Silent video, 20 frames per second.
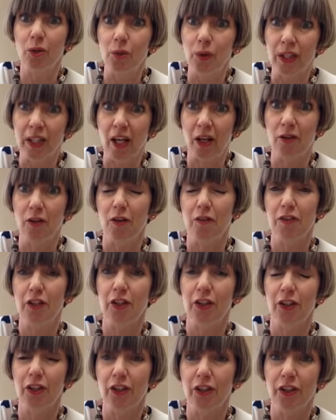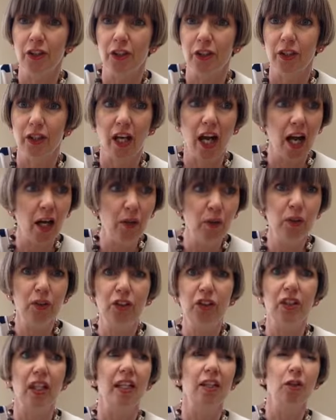going out of your
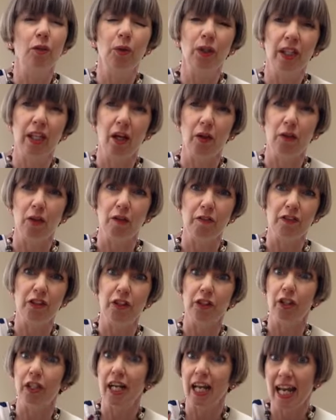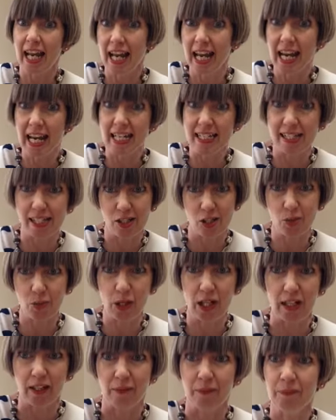house and going out of your head as
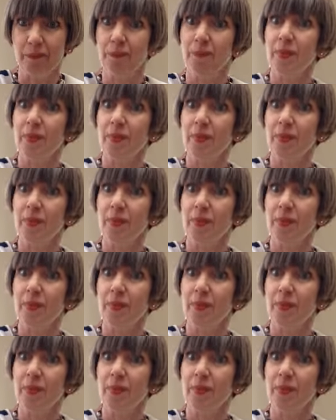well.